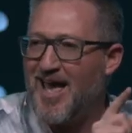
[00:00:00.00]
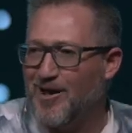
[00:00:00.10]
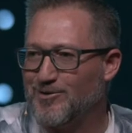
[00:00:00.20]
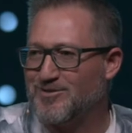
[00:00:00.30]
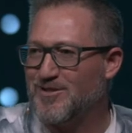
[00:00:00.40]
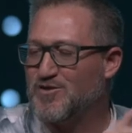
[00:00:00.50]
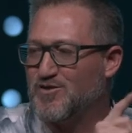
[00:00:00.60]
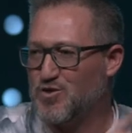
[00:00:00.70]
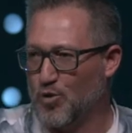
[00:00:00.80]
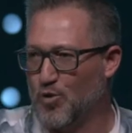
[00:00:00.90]
else's
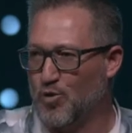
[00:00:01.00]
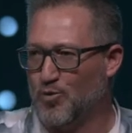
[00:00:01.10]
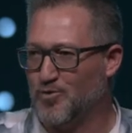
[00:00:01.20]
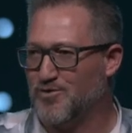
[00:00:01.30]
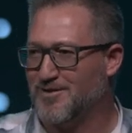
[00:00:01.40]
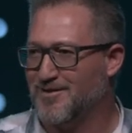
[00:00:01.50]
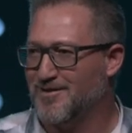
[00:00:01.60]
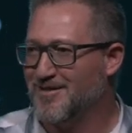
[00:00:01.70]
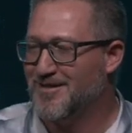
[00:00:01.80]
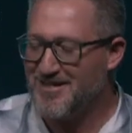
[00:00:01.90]
tools.
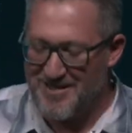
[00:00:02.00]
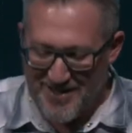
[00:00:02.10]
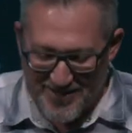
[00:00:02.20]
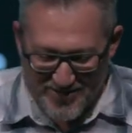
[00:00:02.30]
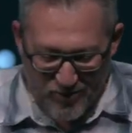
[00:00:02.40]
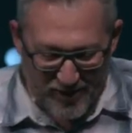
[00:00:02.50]
So